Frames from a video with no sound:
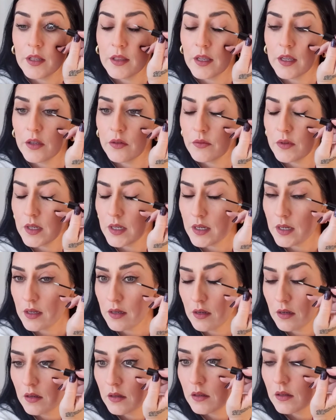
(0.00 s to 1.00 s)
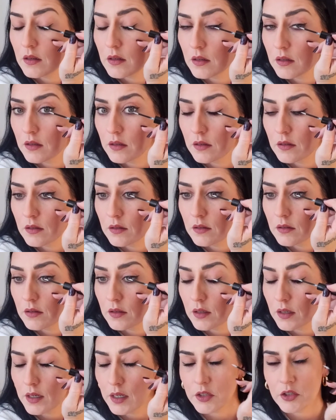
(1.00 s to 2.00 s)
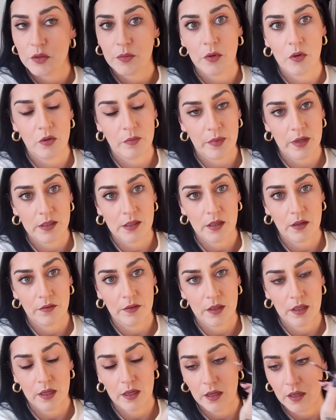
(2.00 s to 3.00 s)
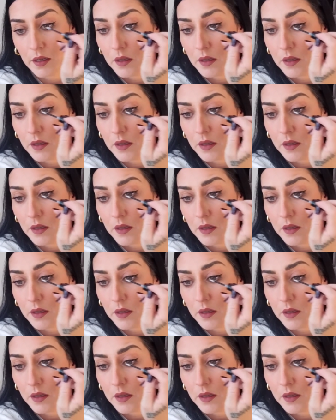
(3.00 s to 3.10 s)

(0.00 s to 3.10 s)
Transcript: that you need. I just poke myself in the